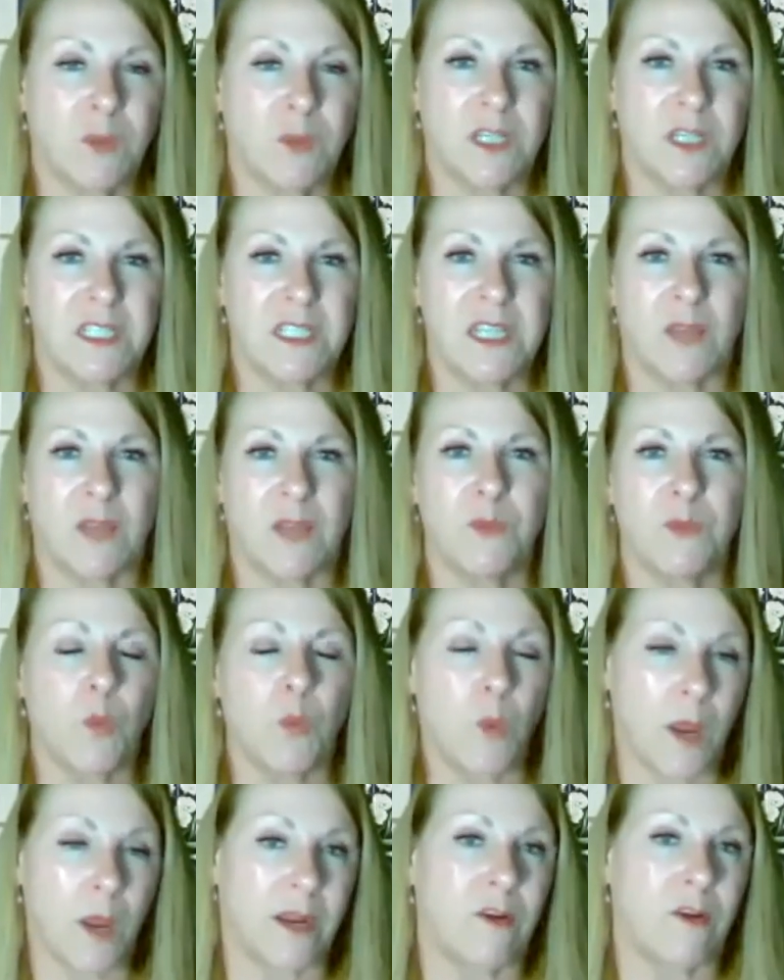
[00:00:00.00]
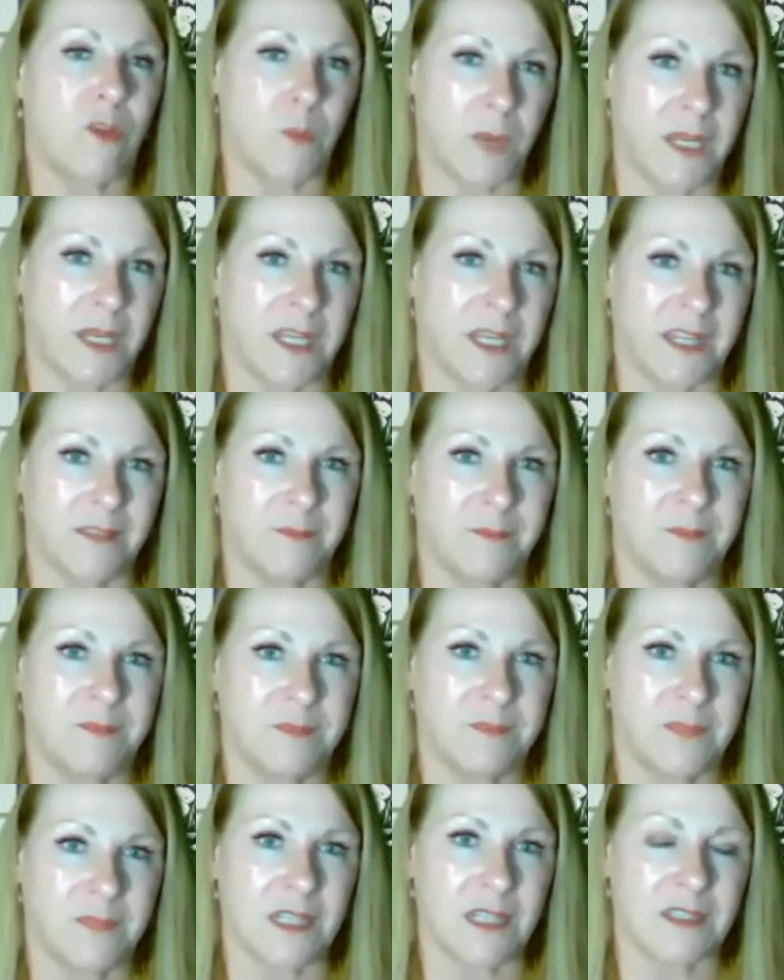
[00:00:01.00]
want to tell them to wire the money.
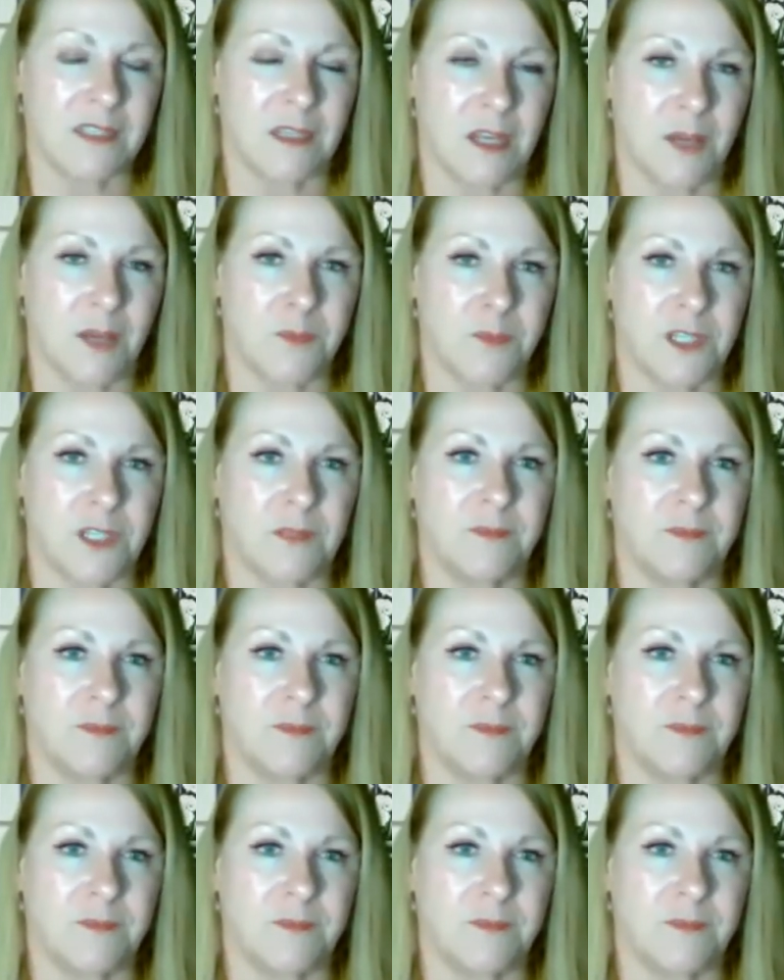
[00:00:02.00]
That's an option.